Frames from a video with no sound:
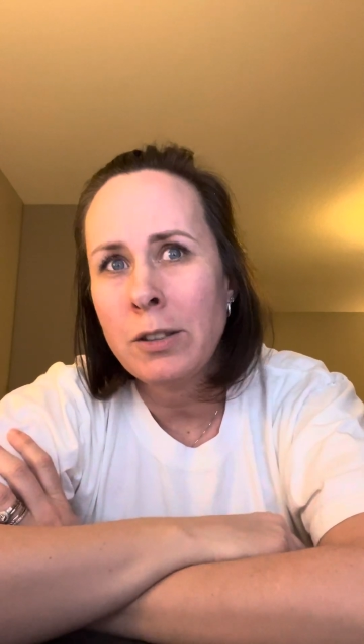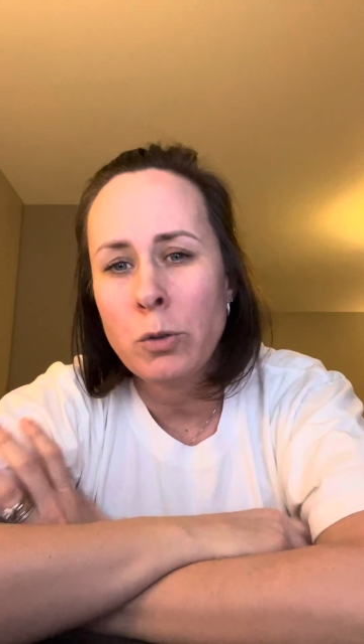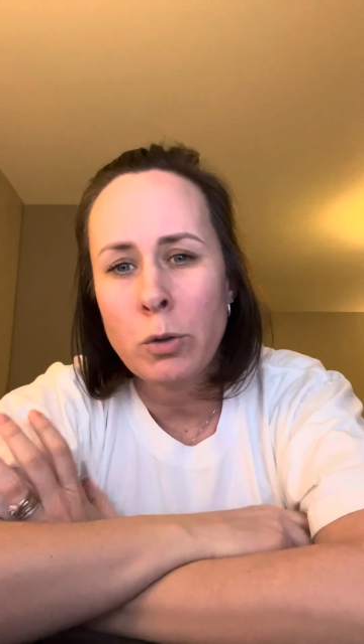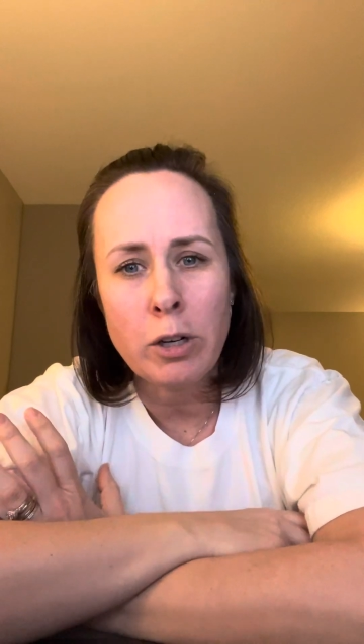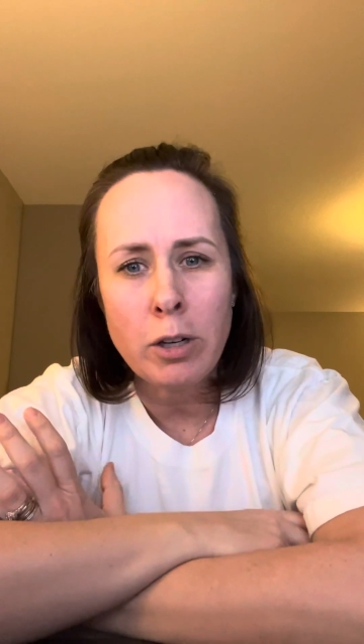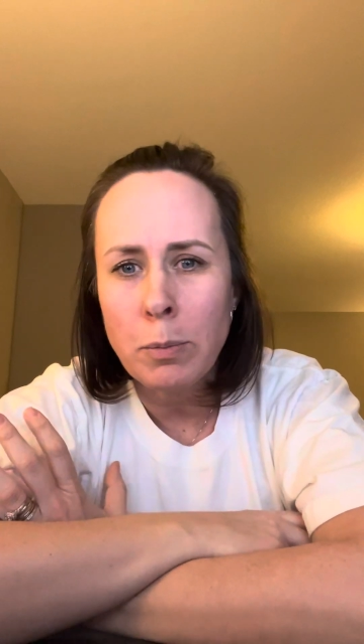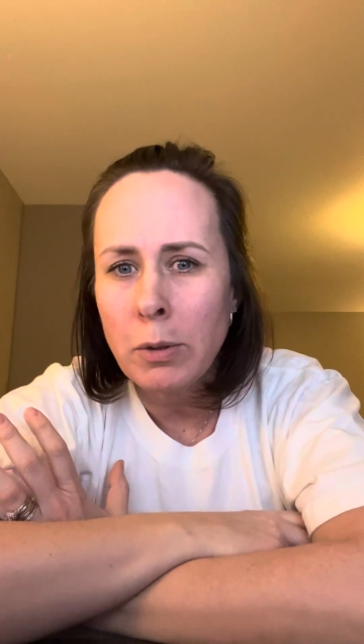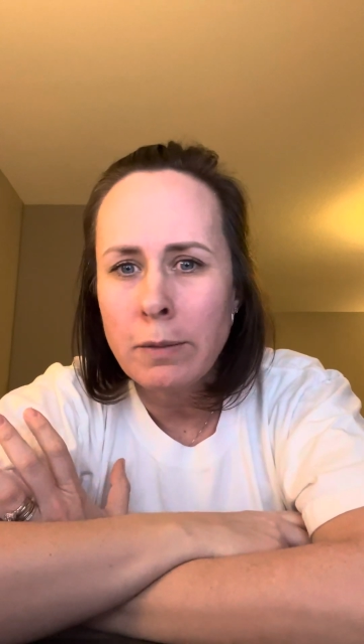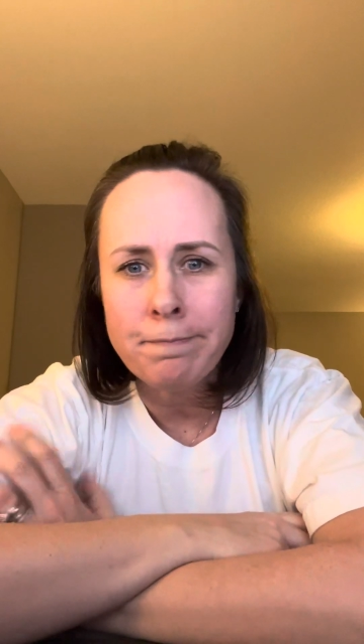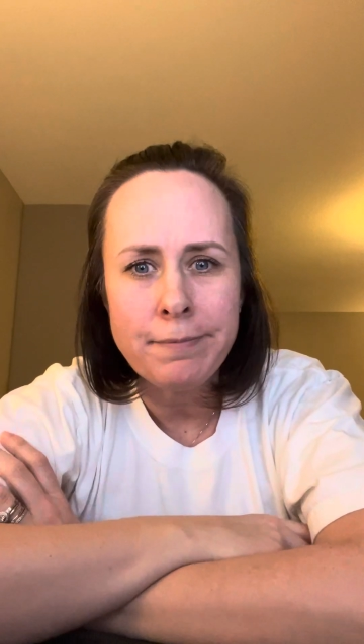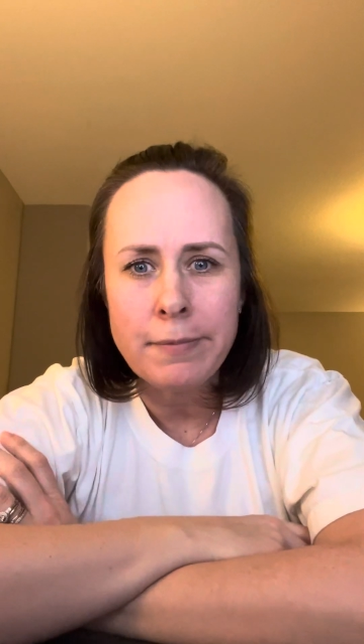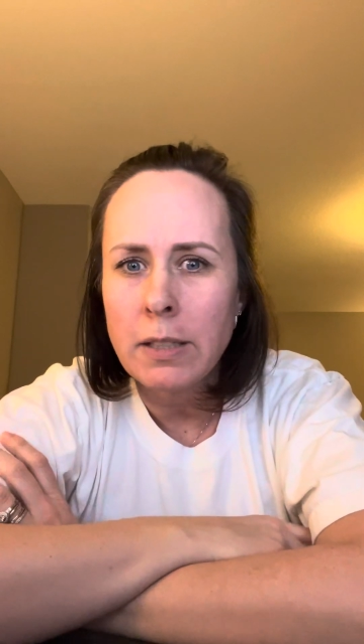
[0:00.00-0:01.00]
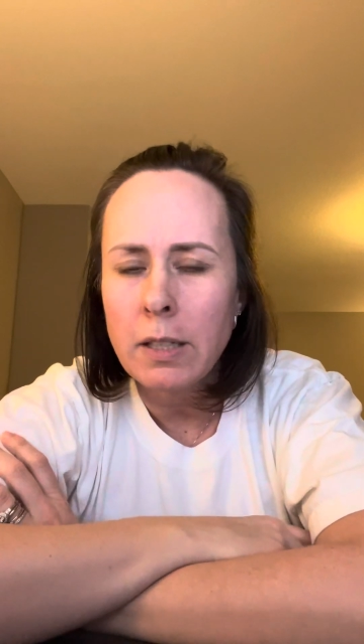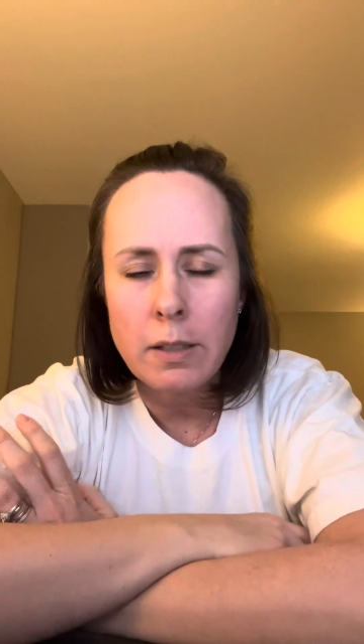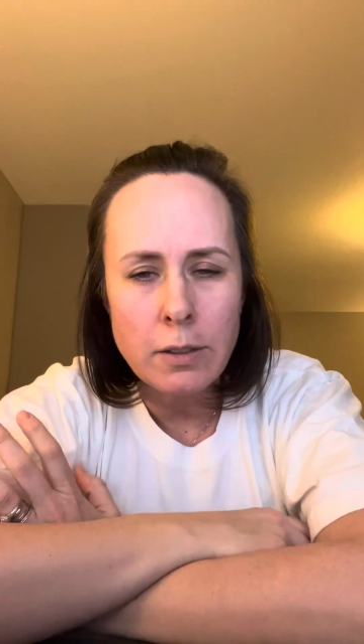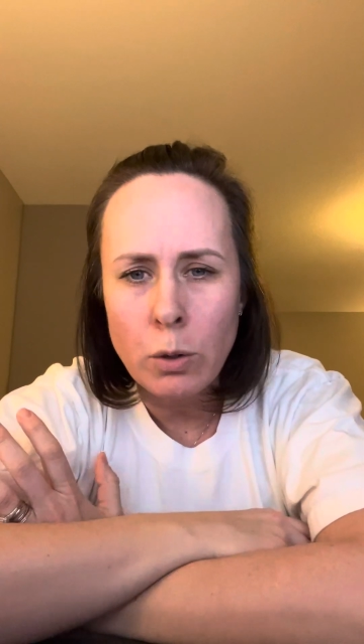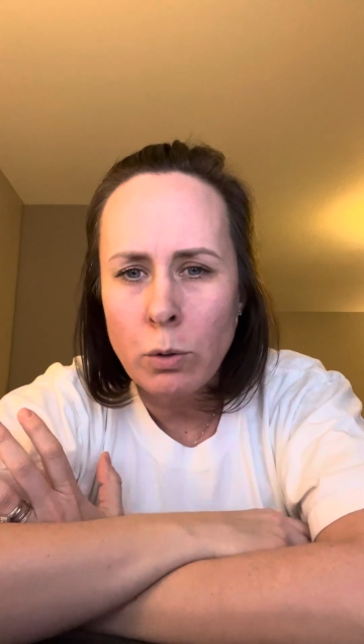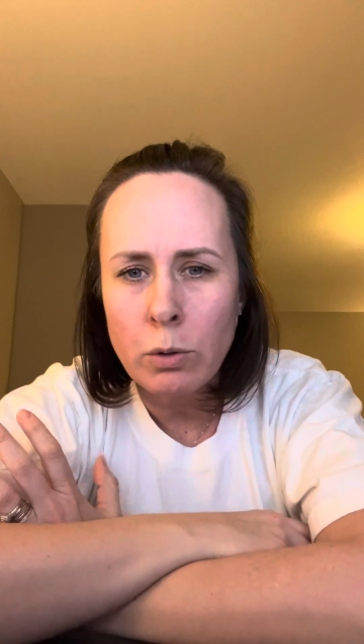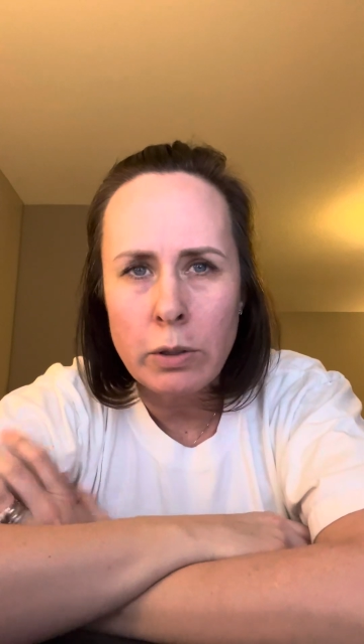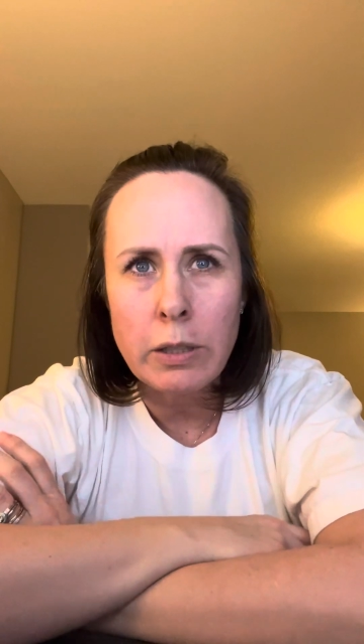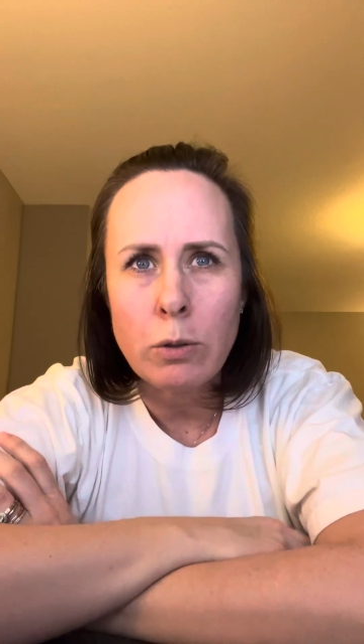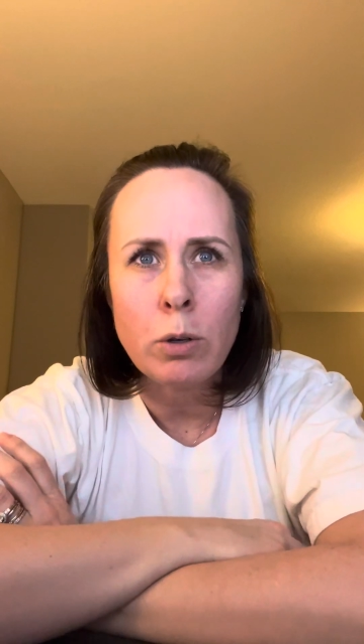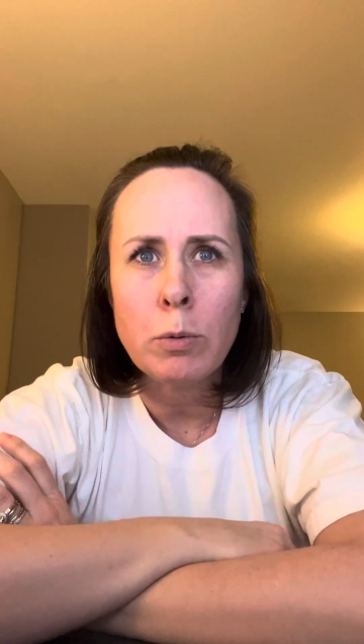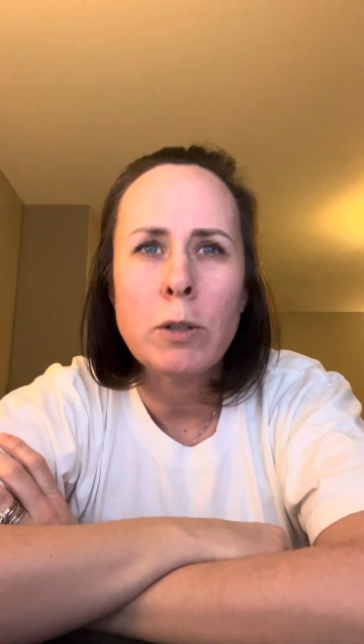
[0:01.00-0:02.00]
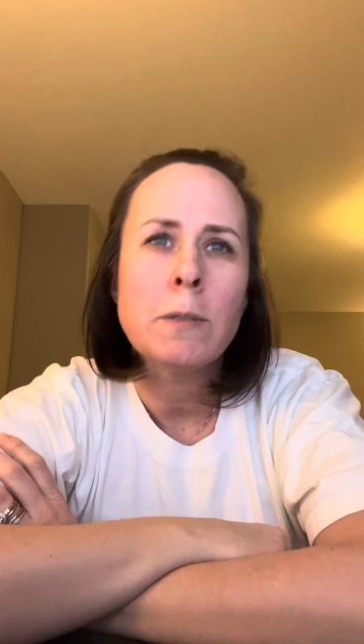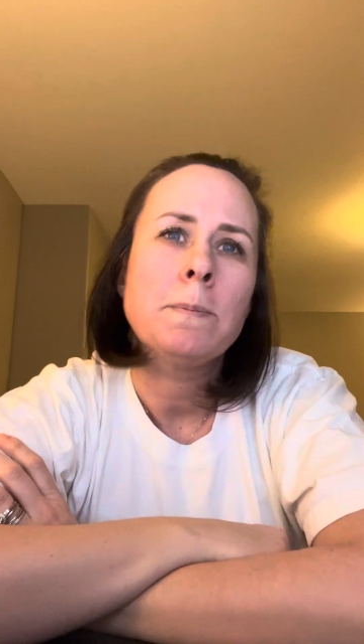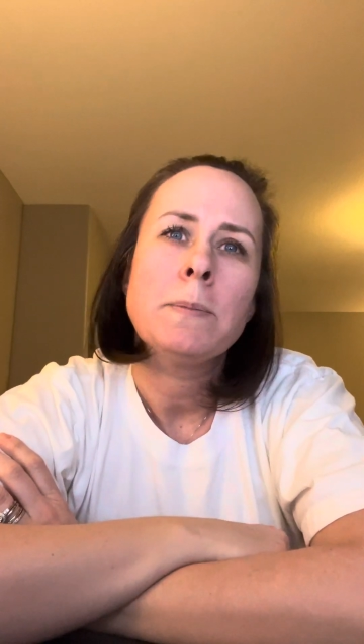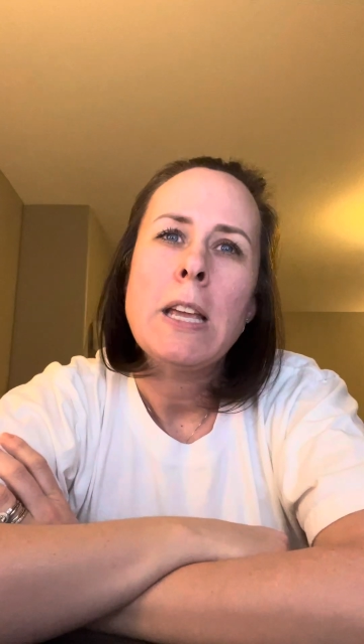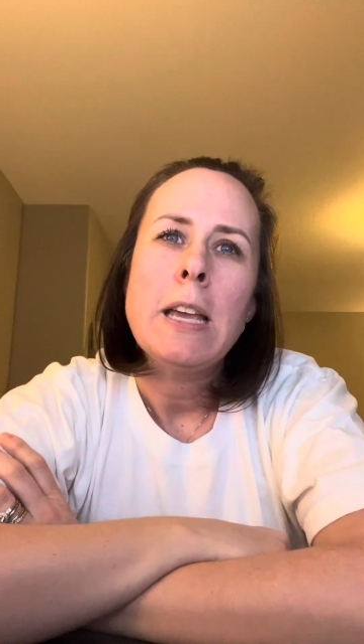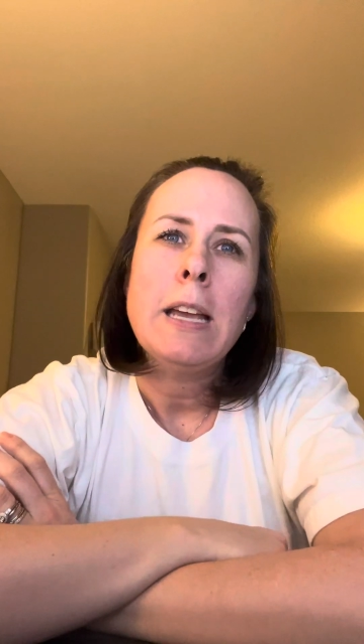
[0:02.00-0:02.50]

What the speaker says: adorkable. Totally adorable.